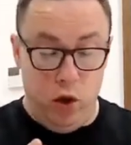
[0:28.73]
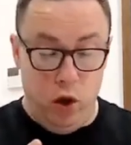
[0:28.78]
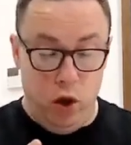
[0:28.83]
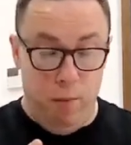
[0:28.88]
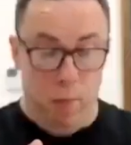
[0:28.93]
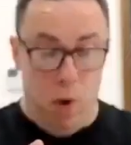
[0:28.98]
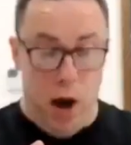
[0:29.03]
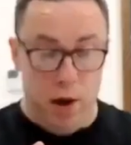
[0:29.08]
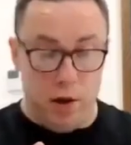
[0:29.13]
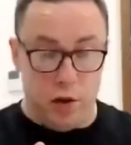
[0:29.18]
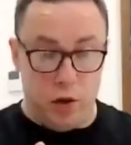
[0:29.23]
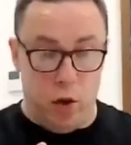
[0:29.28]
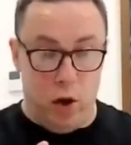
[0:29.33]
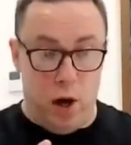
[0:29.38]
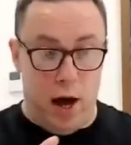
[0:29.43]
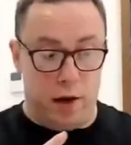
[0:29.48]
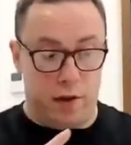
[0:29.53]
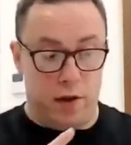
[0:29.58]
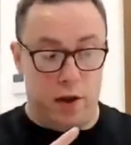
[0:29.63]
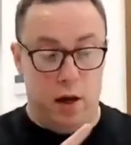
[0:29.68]
You might do
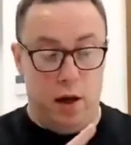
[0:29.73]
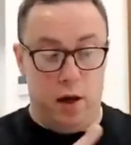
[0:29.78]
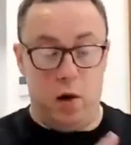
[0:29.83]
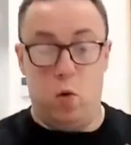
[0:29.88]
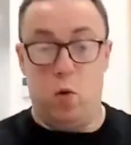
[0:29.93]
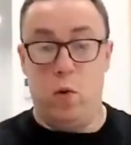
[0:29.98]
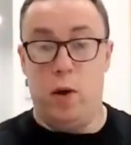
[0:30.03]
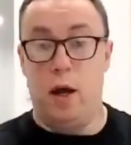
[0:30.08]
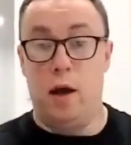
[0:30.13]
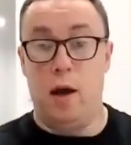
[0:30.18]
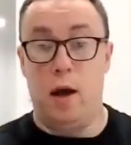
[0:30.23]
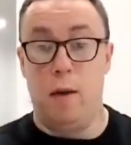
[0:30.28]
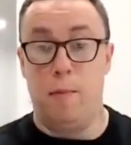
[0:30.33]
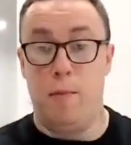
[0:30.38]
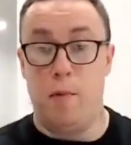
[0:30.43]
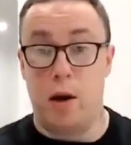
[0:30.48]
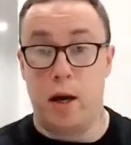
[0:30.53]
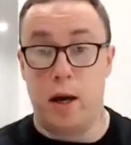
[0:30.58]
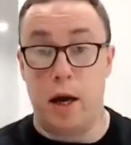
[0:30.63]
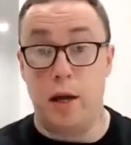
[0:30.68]
like their little
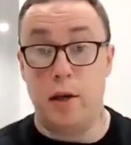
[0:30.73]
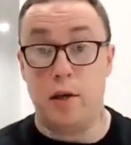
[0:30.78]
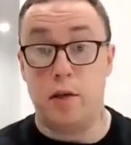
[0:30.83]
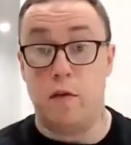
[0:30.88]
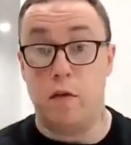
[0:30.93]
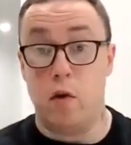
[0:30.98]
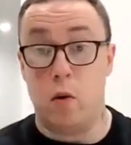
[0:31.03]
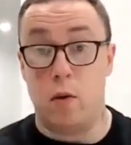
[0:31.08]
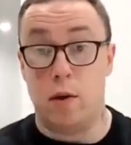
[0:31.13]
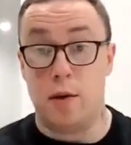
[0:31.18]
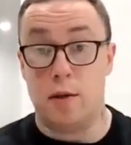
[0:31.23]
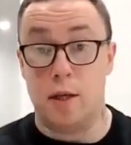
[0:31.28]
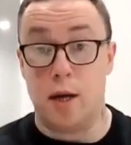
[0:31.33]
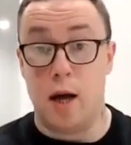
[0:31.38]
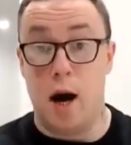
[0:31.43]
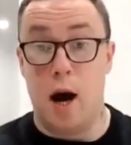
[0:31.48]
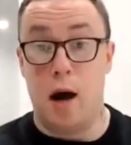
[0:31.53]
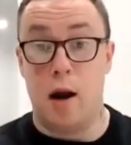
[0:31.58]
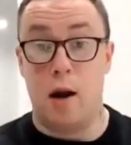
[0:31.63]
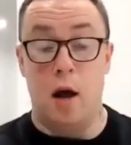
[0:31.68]
hypnotic interview at the
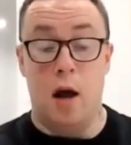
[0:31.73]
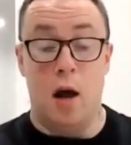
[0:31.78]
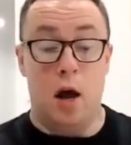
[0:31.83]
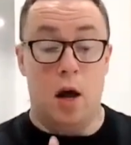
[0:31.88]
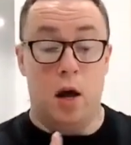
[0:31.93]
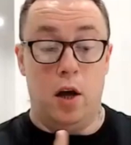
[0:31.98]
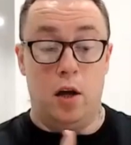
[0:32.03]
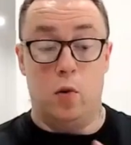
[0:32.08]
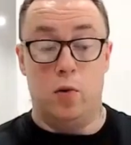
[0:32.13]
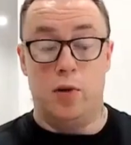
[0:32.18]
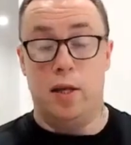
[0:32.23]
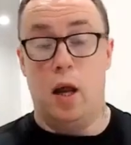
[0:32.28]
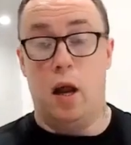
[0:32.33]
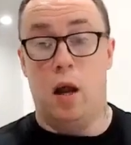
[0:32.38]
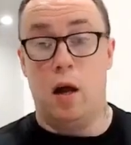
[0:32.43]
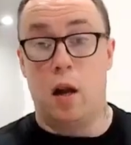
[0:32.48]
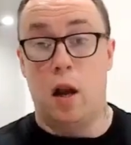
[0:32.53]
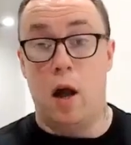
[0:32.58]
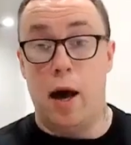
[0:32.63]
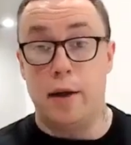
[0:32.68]
start. You'll
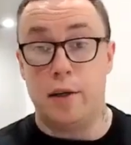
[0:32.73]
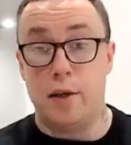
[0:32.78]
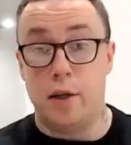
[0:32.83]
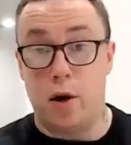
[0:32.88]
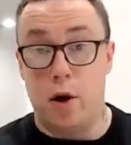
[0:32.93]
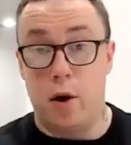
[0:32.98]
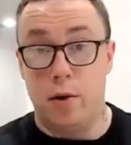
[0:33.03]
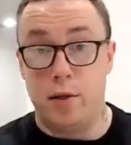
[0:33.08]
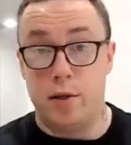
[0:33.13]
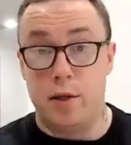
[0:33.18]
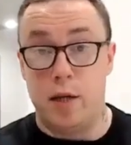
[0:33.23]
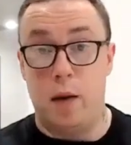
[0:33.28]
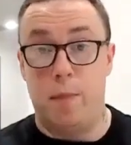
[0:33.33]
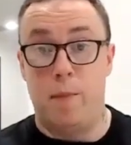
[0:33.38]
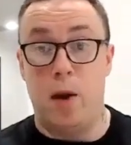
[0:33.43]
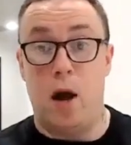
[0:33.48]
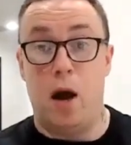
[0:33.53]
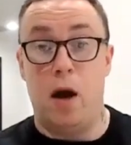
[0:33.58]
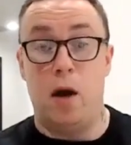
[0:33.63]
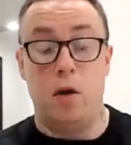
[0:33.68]
tell a client to go
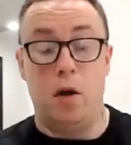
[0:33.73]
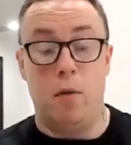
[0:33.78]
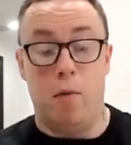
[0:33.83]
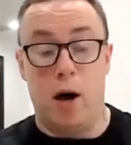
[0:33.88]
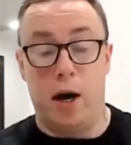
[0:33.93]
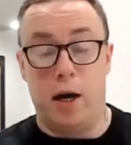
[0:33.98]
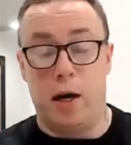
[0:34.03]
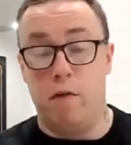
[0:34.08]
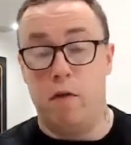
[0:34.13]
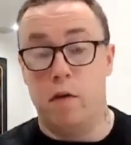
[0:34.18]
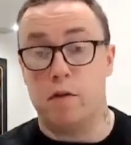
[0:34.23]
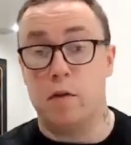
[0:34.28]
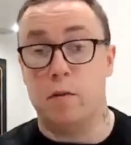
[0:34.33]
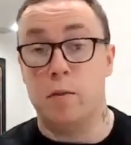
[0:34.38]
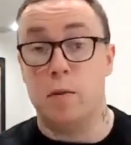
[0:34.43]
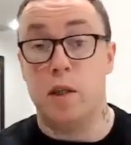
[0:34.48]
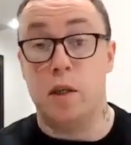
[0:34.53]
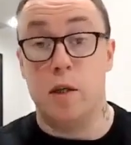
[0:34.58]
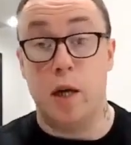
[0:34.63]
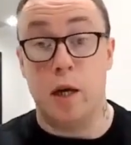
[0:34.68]
deeper. You might give them
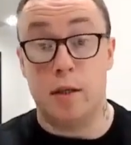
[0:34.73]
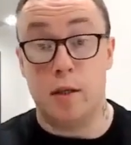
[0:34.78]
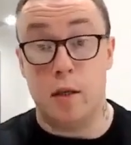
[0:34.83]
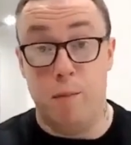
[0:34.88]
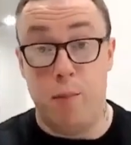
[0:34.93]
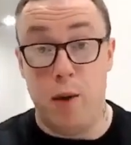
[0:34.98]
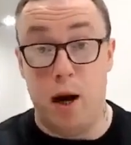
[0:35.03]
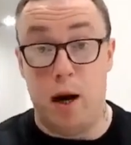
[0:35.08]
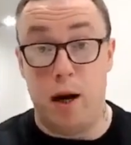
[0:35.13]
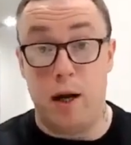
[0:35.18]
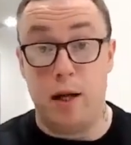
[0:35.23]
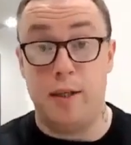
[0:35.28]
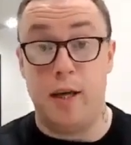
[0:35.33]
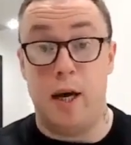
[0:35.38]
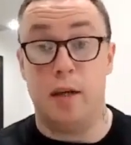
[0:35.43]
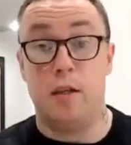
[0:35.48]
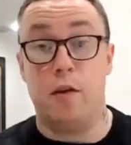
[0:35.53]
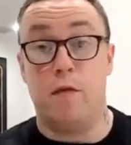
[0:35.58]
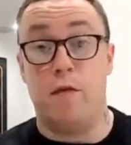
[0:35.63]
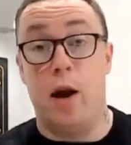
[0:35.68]
some suggestibility
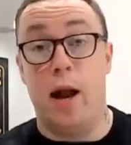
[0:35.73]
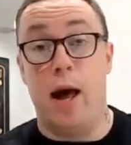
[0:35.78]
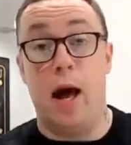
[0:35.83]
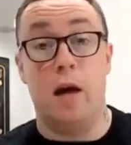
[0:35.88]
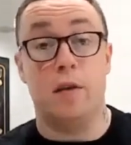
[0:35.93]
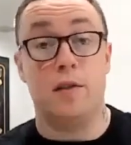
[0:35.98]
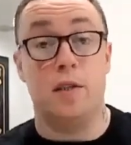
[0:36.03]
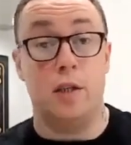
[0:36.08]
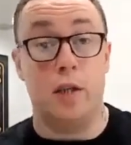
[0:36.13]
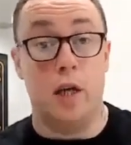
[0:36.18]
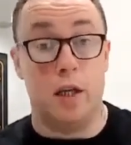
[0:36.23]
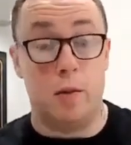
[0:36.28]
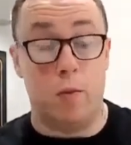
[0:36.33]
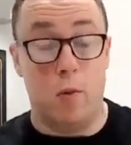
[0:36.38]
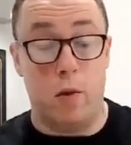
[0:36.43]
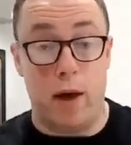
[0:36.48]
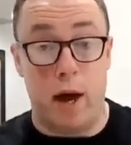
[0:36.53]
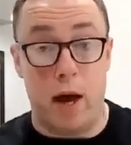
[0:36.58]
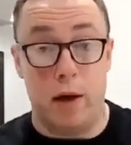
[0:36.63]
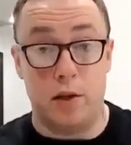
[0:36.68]
tests to find out how
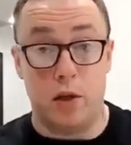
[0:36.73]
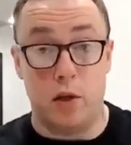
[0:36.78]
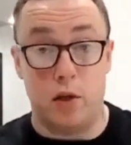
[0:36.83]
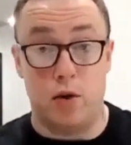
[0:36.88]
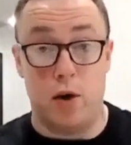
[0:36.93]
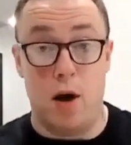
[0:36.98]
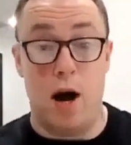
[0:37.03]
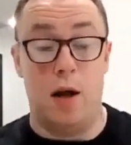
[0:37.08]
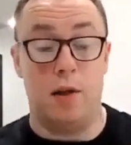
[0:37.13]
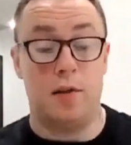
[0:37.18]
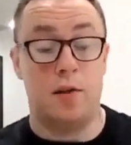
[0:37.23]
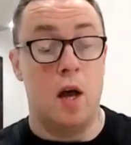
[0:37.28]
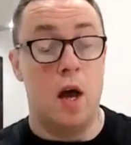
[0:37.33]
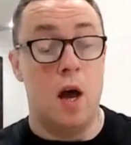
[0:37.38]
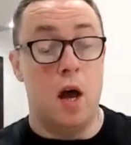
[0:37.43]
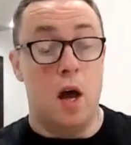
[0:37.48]
suggestible they are to trance.